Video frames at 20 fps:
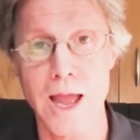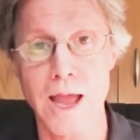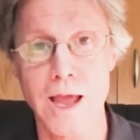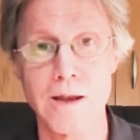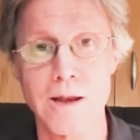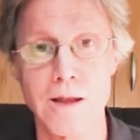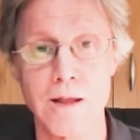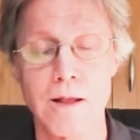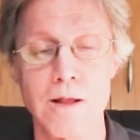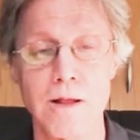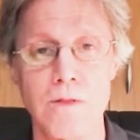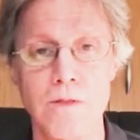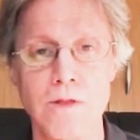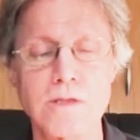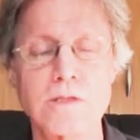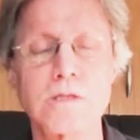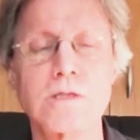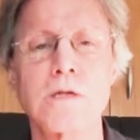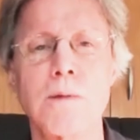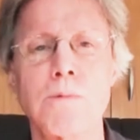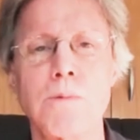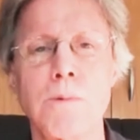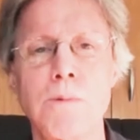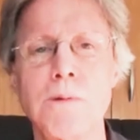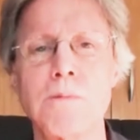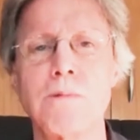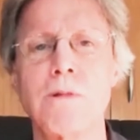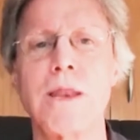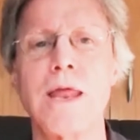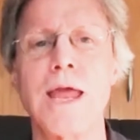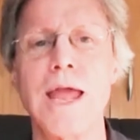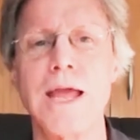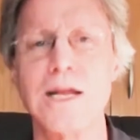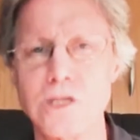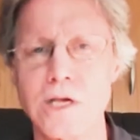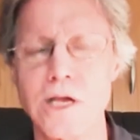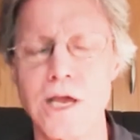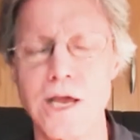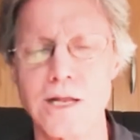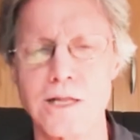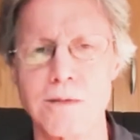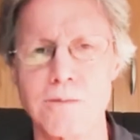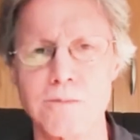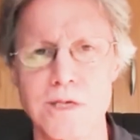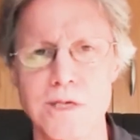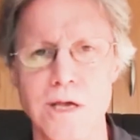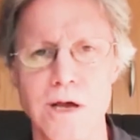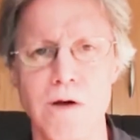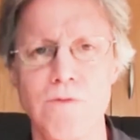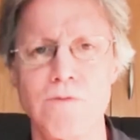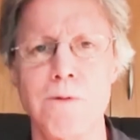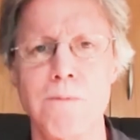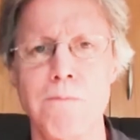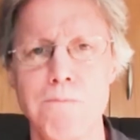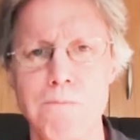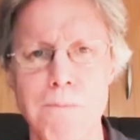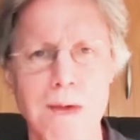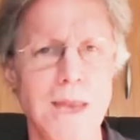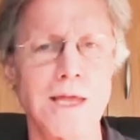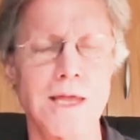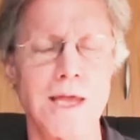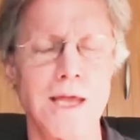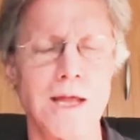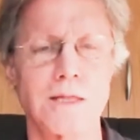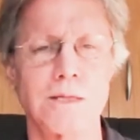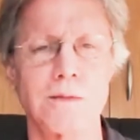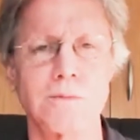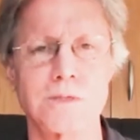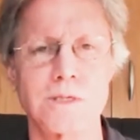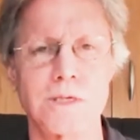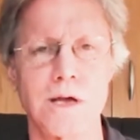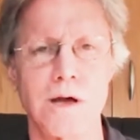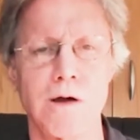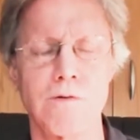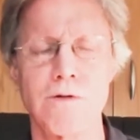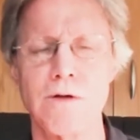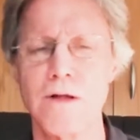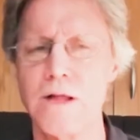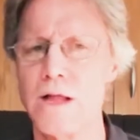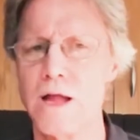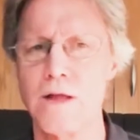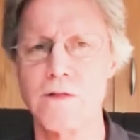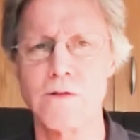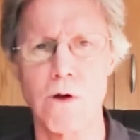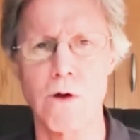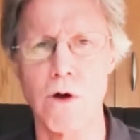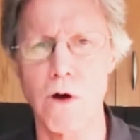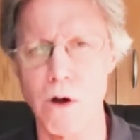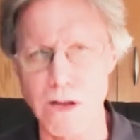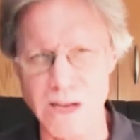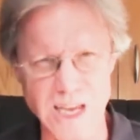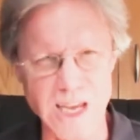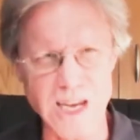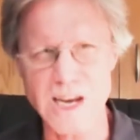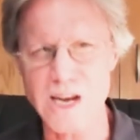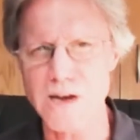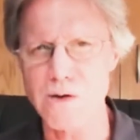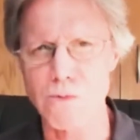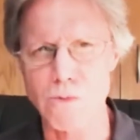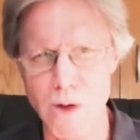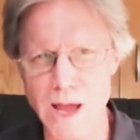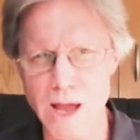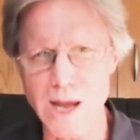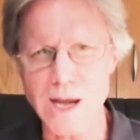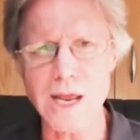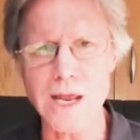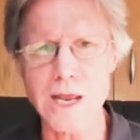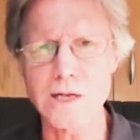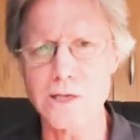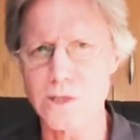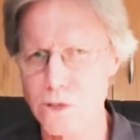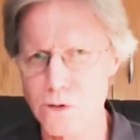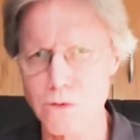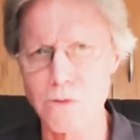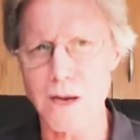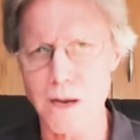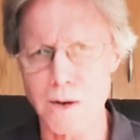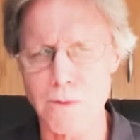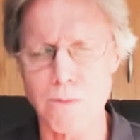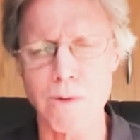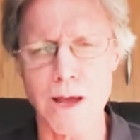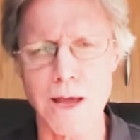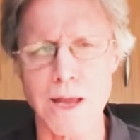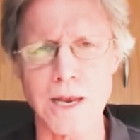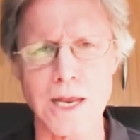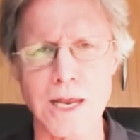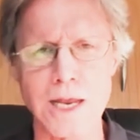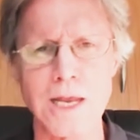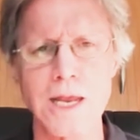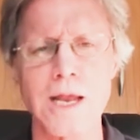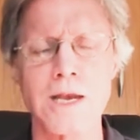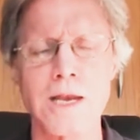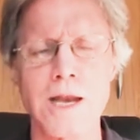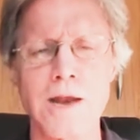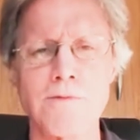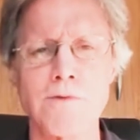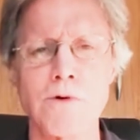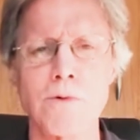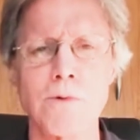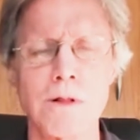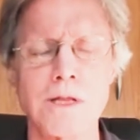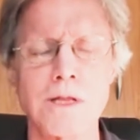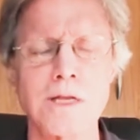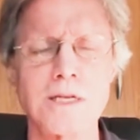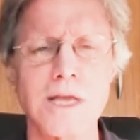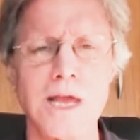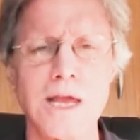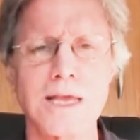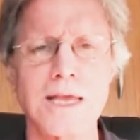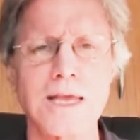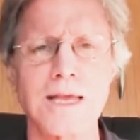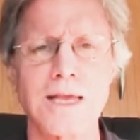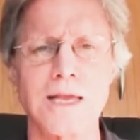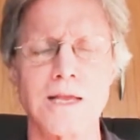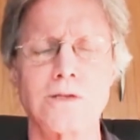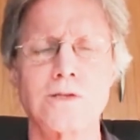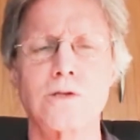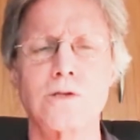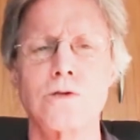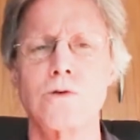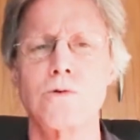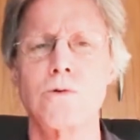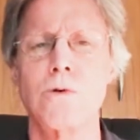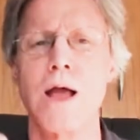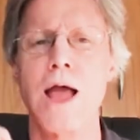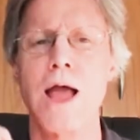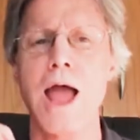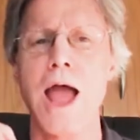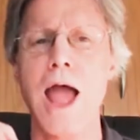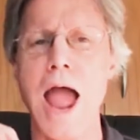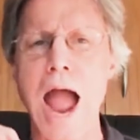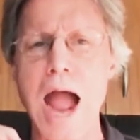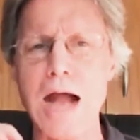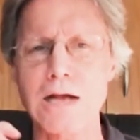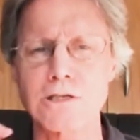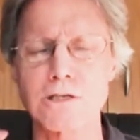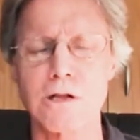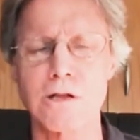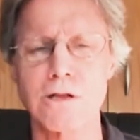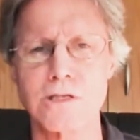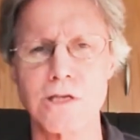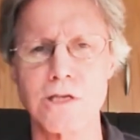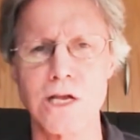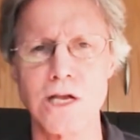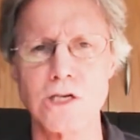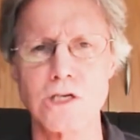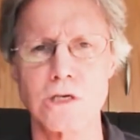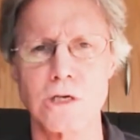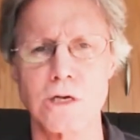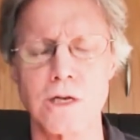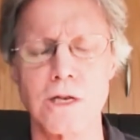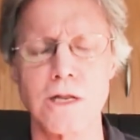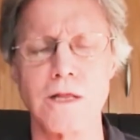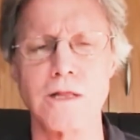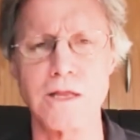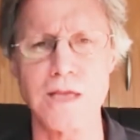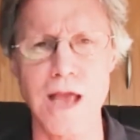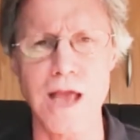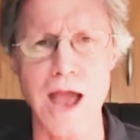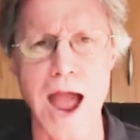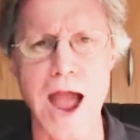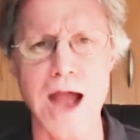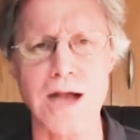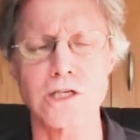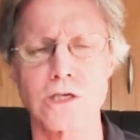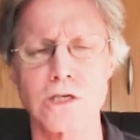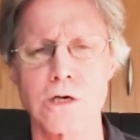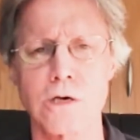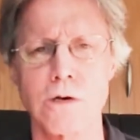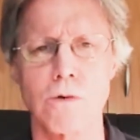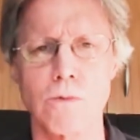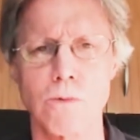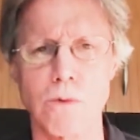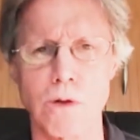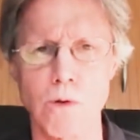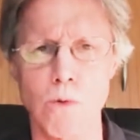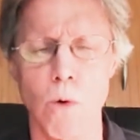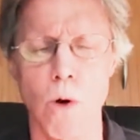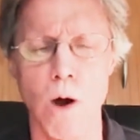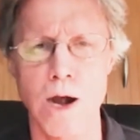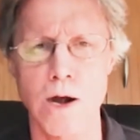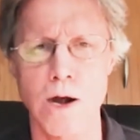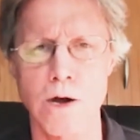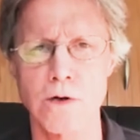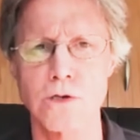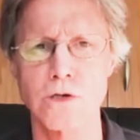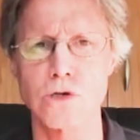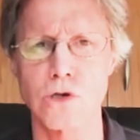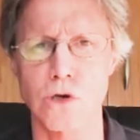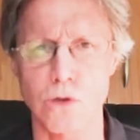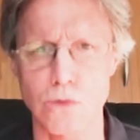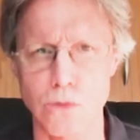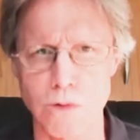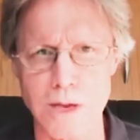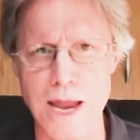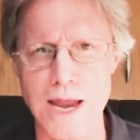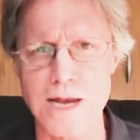And these are the type of people that educate themselves and medicate themselves, and they're getting ready to get ready, never really taking into actualization the action required to